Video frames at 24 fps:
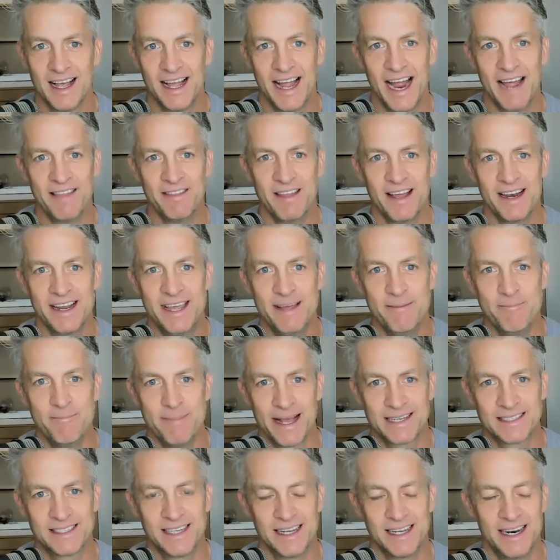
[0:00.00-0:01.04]
and then he
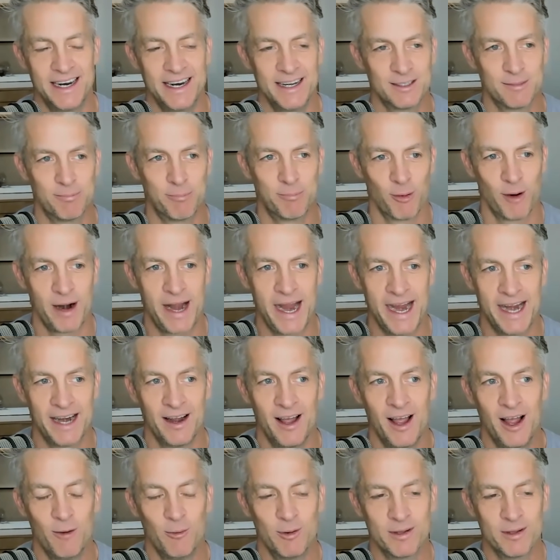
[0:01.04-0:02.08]
mixed it in his
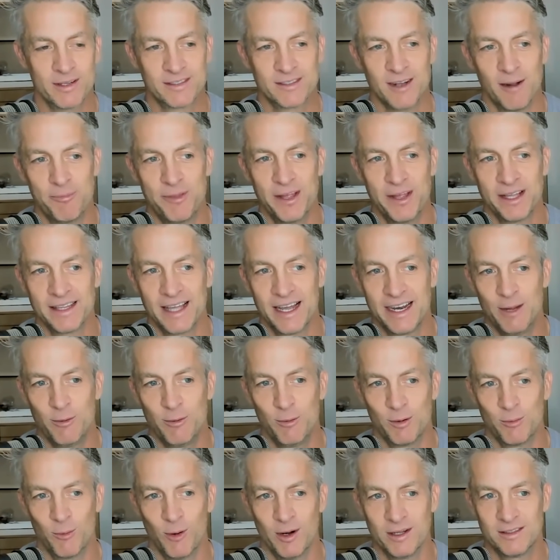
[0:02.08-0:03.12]
brain with something that he
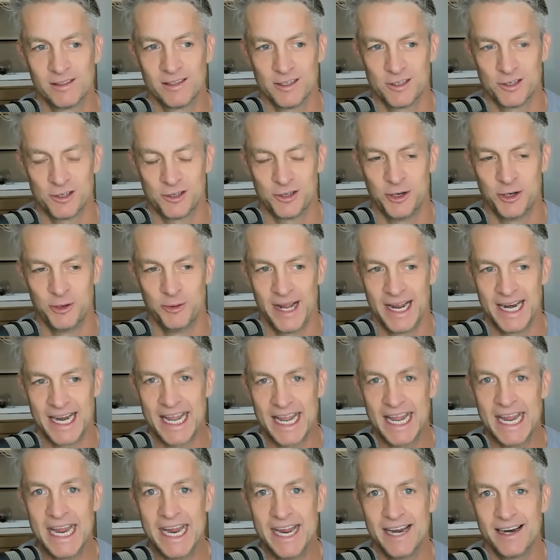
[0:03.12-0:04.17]
would want to shoot and
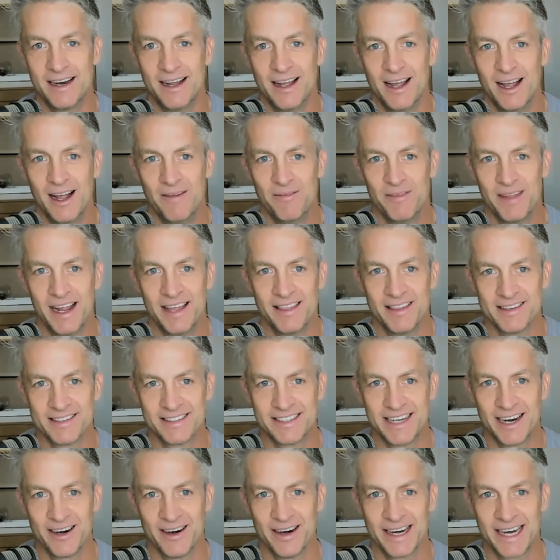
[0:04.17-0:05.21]
eat in the
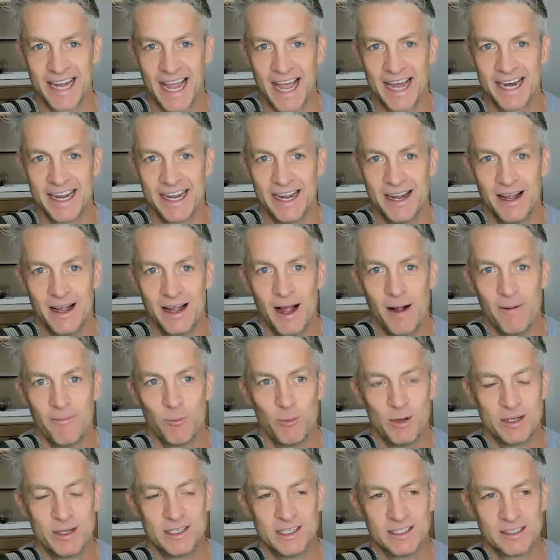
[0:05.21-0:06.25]
Serengeti, I,
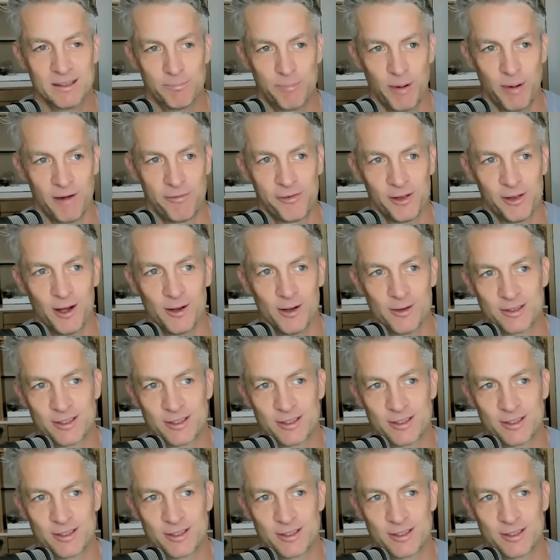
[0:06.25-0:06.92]
which is a buffalo.